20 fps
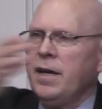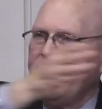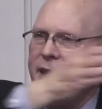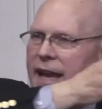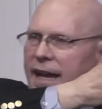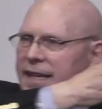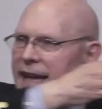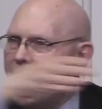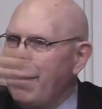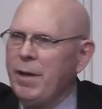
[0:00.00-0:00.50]
the
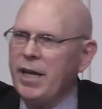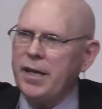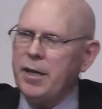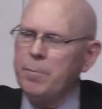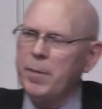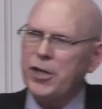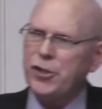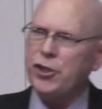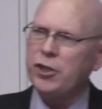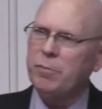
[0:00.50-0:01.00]
Adamic
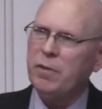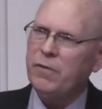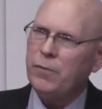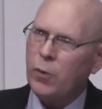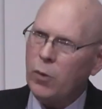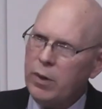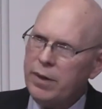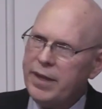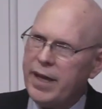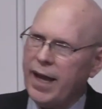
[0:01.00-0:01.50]
commission
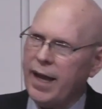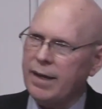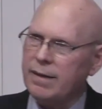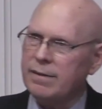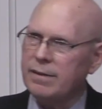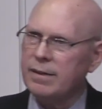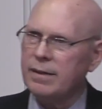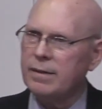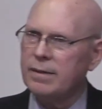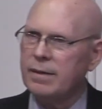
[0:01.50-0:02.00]
before that.
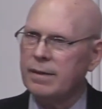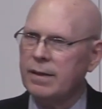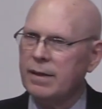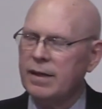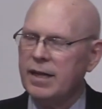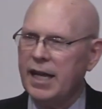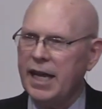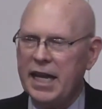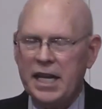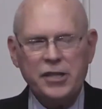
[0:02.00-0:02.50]

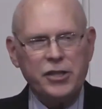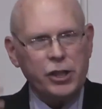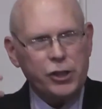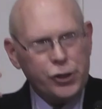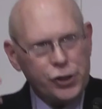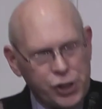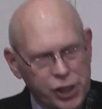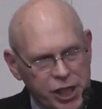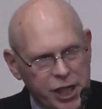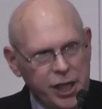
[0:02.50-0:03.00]
He's
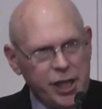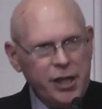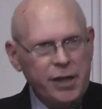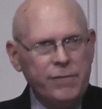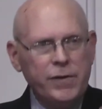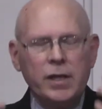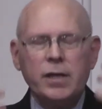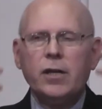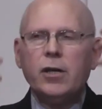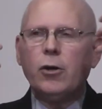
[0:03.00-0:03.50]

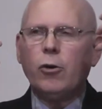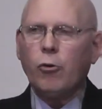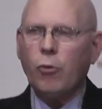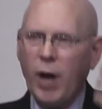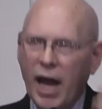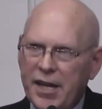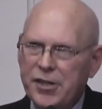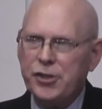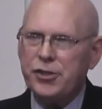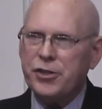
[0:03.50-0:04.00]
achieved
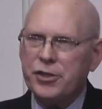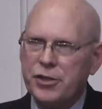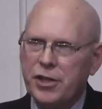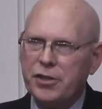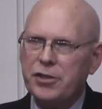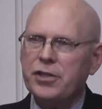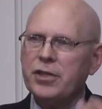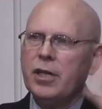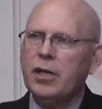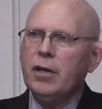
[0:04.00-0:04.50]

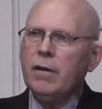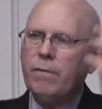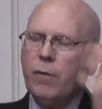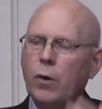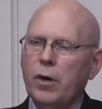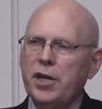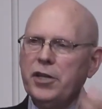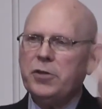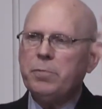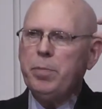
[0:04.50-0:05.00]
righteousness
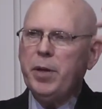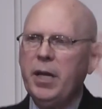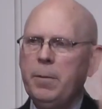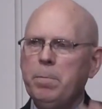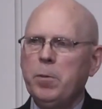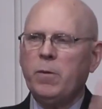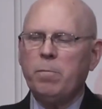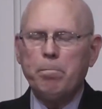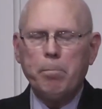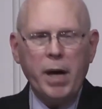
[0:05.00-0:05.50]
for his
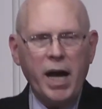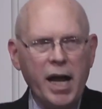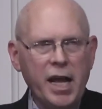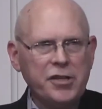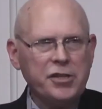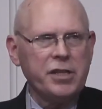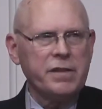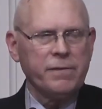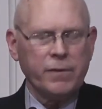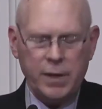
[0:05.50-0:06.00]
people,
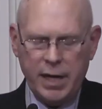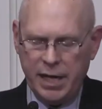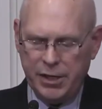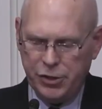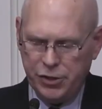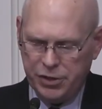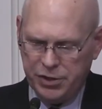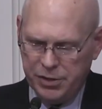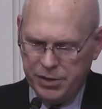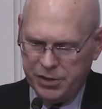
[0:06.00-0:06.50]
positive
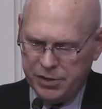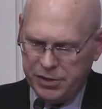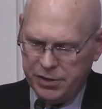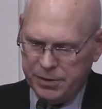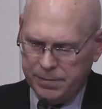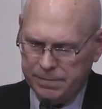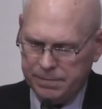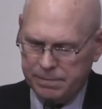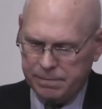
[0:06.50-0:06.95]
righteousness.